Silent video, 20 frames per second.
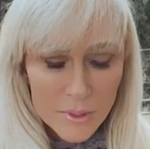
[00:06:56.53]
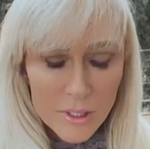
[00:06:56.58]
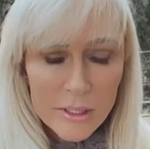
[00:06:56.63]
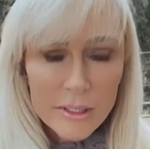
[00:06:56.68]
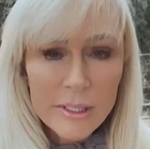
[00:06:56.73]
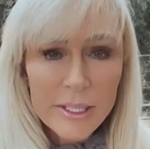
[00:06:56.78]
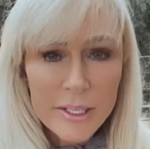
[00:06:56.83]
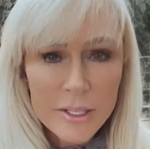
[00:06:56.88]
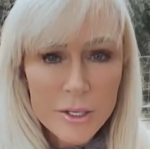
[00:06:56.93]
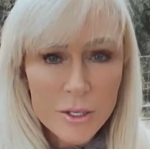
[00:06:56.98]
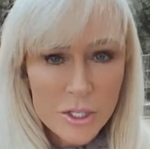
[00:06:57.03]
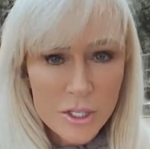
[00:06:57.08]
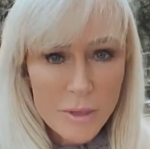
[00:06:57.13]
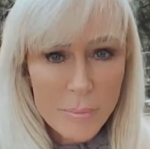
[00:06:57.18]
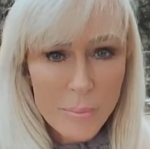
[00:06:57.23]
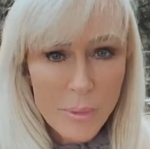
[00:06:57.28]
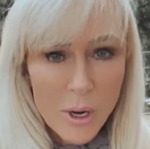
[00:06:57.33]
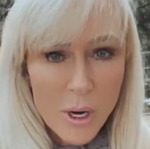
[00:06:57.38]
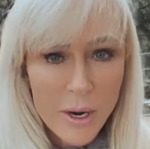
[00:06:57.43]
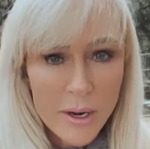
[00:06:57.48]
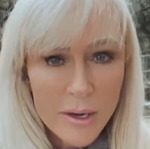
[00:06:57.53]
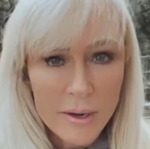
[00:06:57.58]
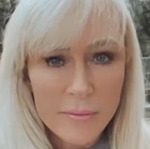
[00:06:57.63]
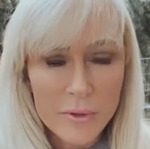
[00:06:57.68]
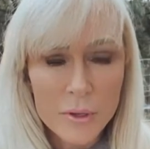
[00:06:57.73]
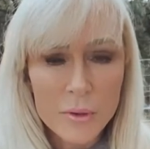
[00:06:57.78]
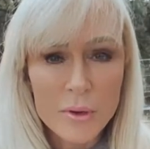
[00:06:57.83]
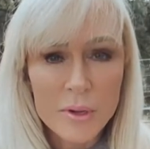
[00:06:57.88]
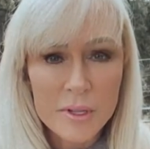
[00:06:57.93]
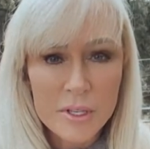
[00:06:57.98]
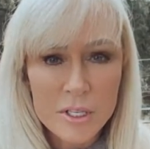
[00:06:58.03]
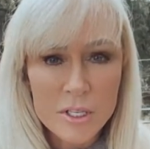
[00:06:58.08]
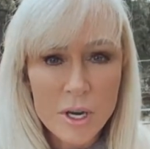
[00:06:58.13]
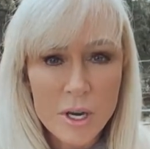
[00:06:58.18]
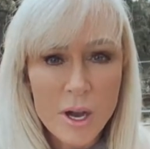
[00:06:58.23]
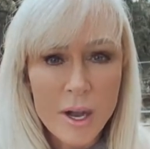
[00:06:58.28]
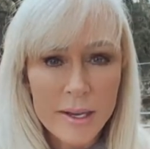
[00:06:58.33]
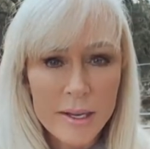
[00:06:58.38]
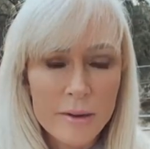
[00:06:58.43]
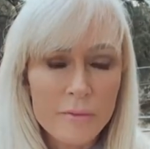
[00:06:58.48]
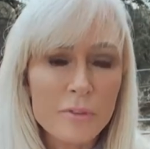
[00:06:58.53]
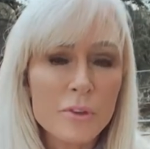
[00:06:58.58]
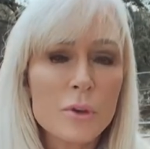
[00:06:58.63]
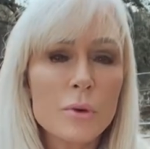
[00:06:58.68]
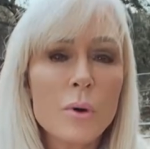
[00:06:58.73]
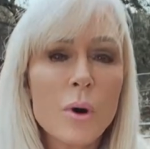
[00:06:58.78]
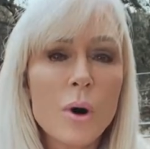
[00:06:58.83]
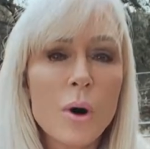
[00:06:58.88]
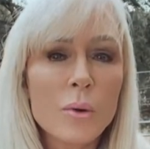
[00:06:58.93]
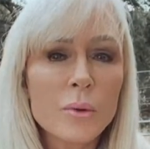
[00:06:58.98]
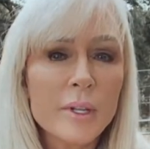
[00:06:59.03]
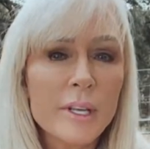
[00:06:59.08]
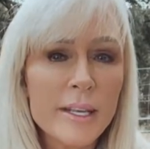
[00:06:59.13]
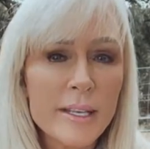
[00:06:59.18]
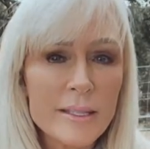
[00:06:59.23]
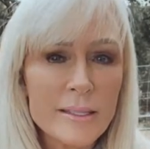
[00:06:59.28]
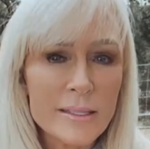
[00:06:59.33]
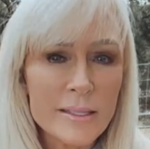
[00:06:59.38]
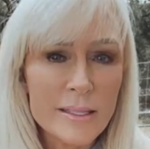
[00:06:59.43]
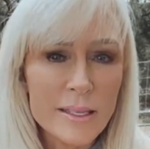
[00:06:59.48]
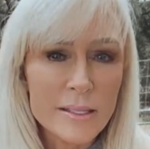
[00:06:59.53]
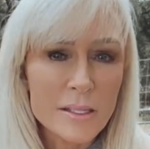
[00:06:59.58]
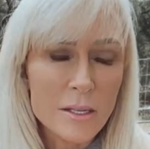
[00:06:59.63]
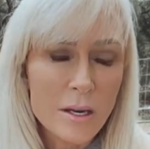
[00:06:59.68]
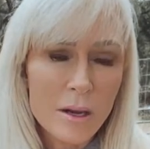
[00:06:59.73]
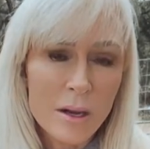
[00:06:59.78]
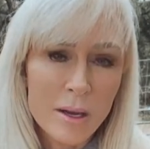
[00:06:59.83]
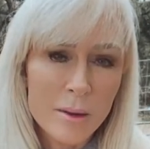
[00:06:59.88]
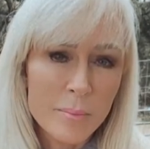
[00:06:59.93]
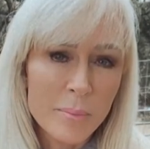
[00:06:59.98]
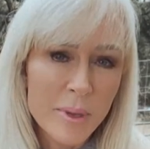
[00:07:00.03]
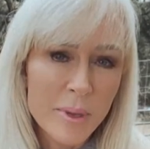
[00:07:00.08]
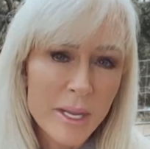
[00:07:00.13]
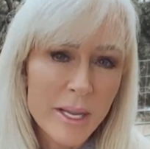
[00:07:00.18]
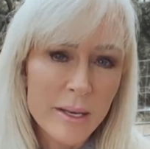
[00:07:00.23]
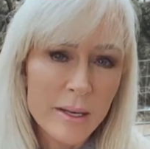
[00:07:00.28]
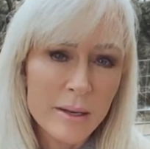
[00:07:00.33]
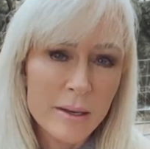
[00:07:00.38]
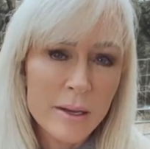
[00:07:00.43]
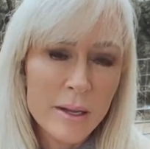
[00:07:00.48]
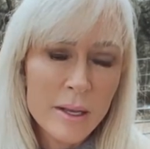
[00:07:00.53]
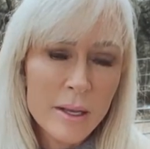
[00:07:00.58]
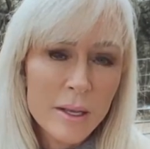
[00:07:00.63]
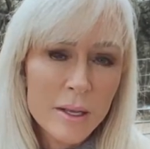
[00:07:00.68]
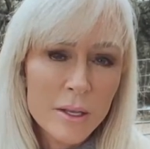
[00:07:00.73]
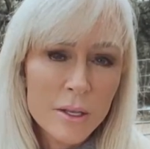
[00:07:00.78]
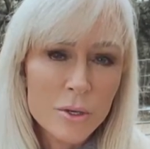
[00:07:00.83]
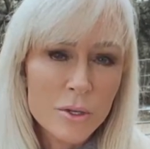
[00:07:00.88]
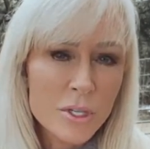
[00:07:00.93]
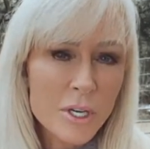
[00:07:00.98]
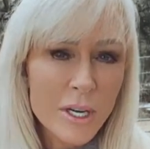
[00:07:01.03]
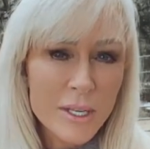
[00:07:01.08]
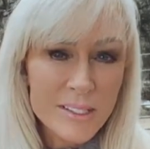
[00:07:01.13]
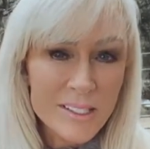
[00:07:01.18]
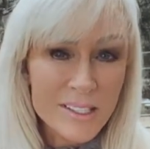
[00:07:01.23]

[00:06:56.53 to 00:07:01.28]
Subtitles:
leadership part of you to the dog, and if you only insist on being your dog's